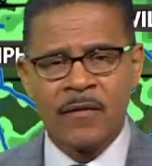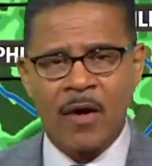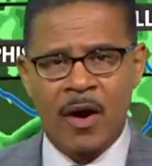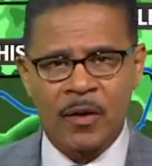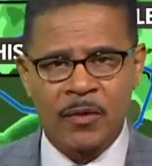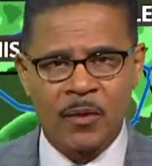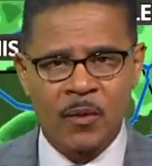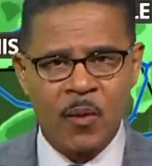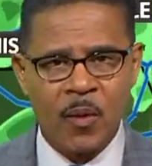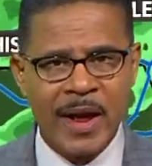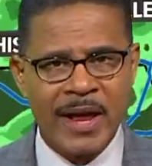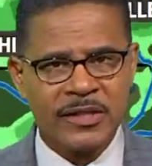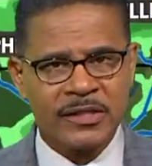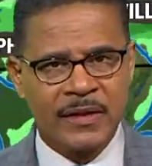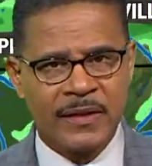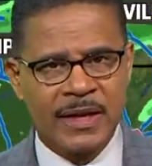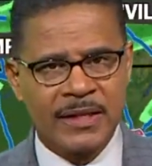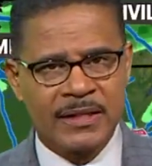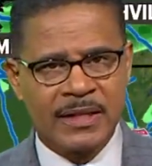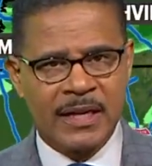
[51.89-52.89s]
farther
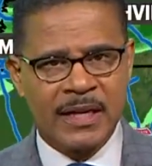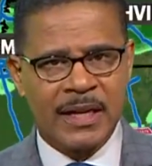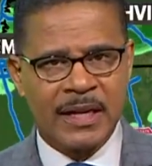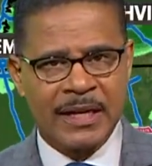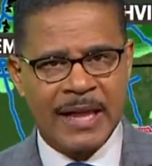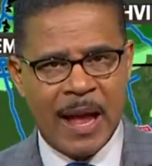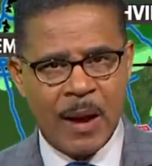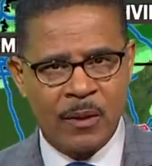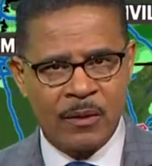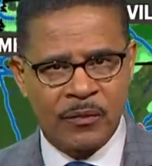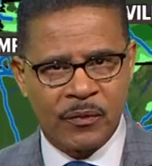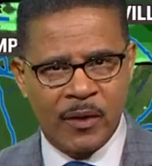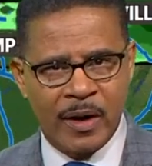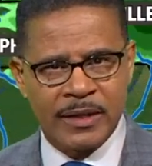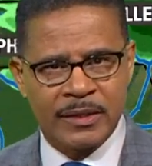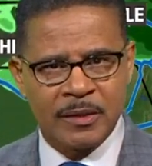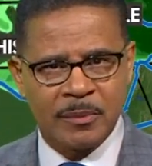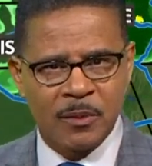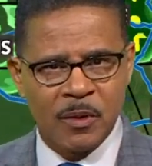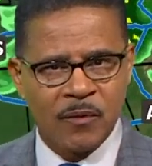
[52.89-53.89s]
west, that's going to allow a
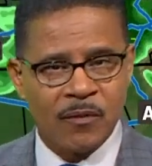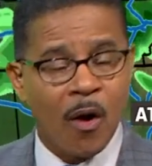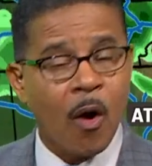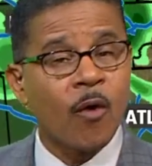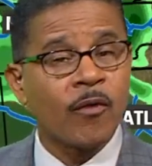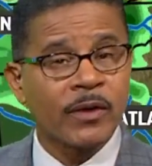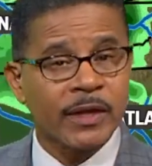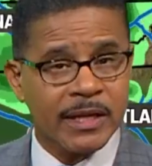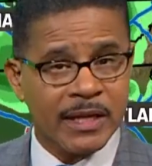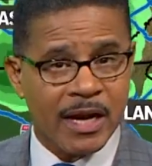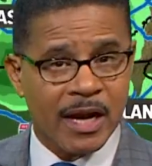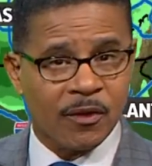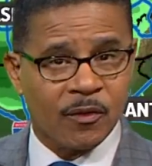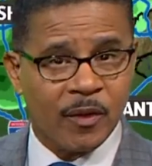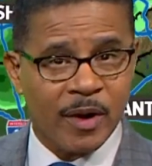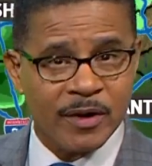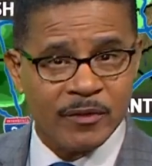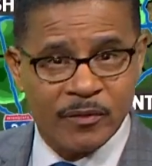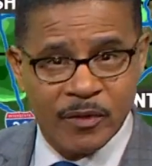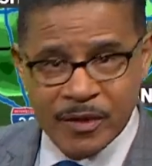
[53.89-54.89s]
front to move over the
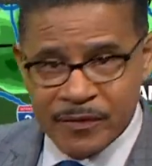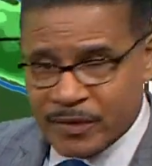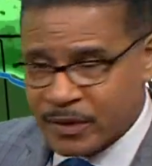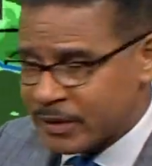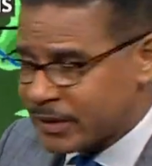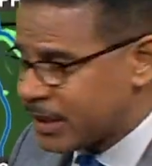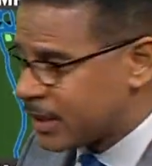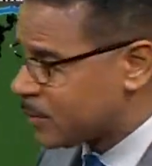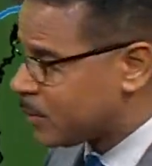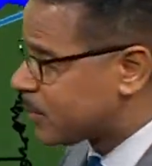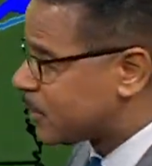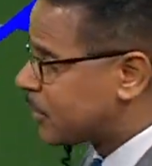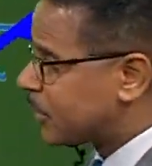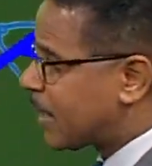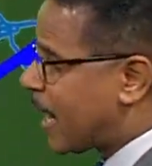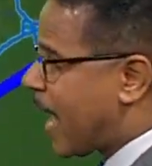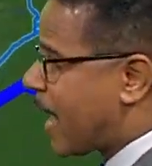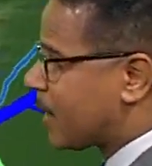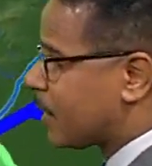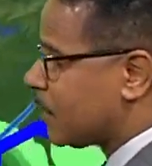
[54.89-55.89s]
Red River, and it will
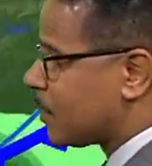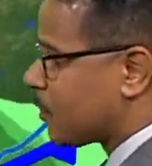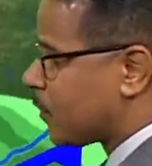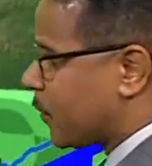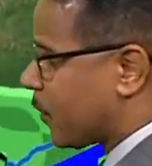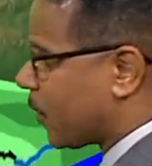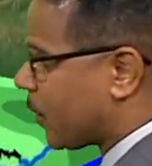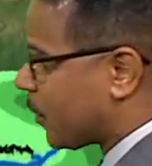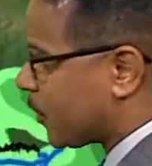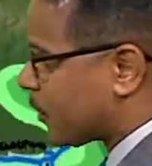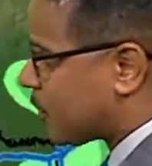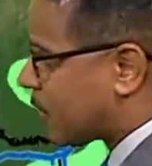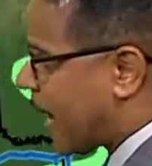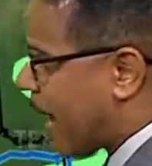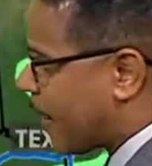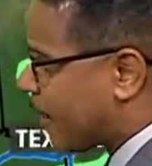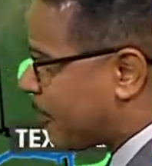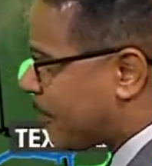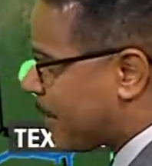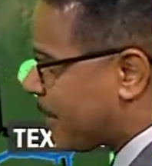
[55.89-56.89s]
slide a little further
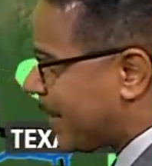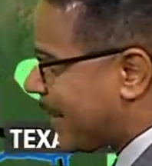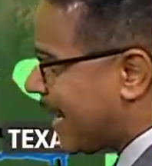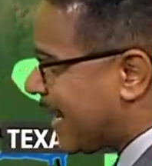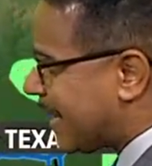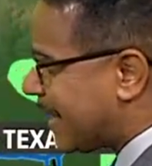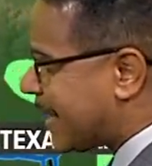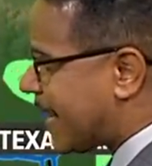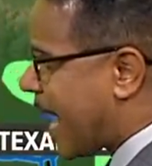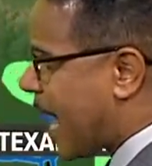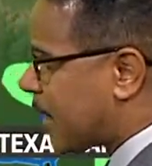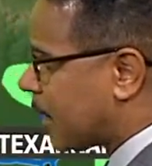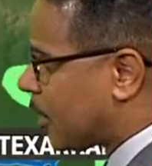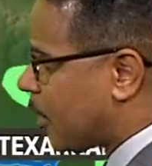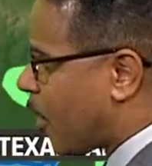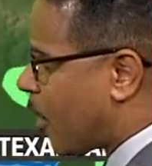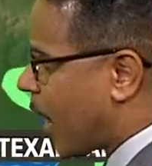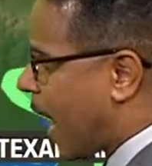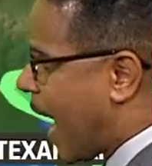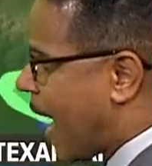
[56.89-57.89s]
south, maybe getting down
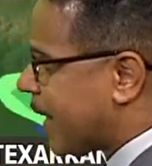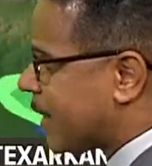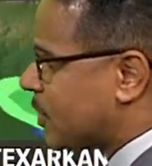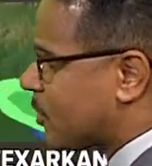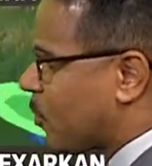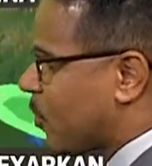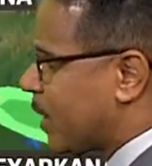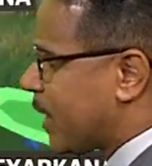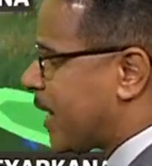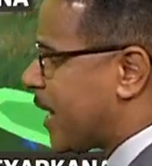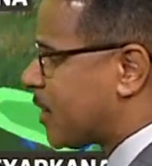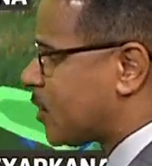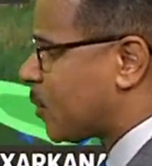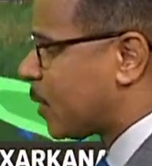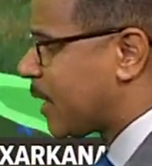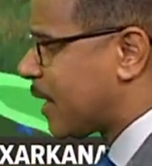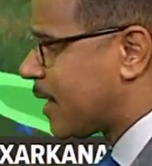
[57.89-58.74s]
along I-20 as we